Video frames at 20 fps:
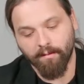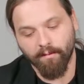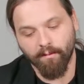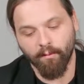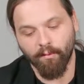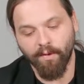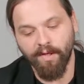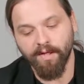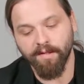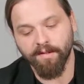
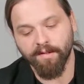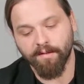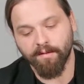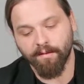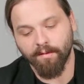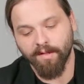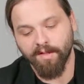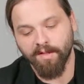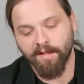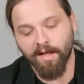
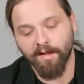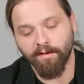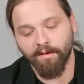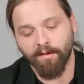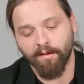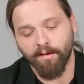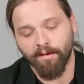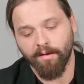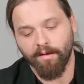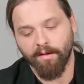wheels on a
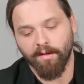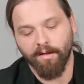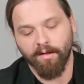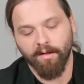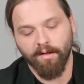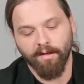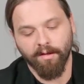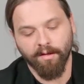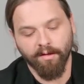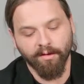slider.
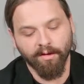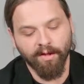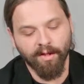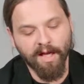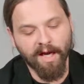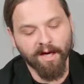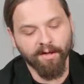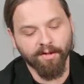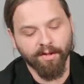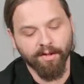The
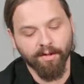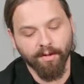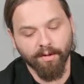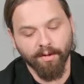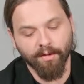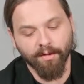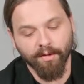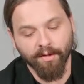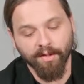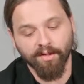
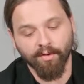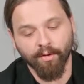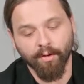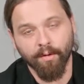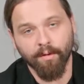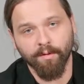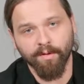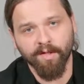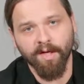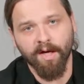larger these
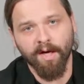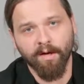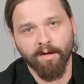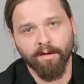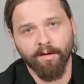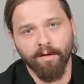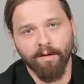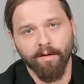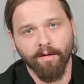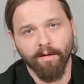rolls
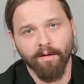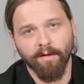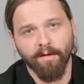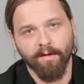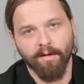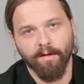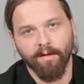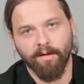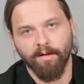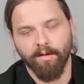are,
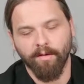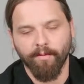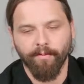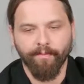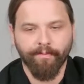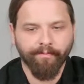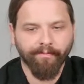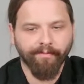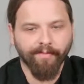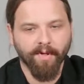
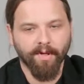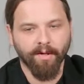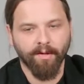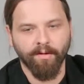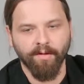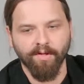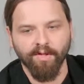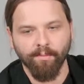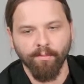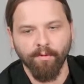
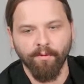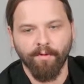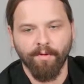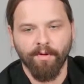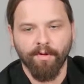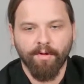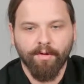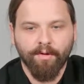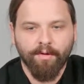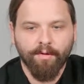the
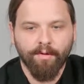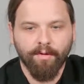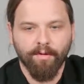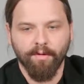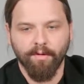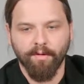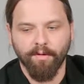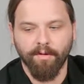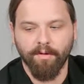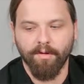smoother
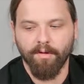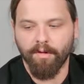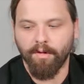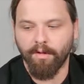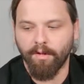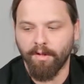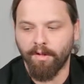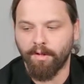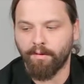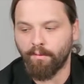
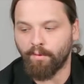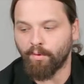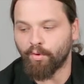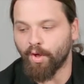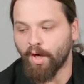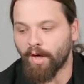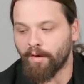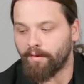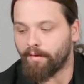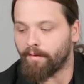it will
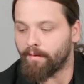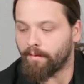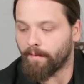run.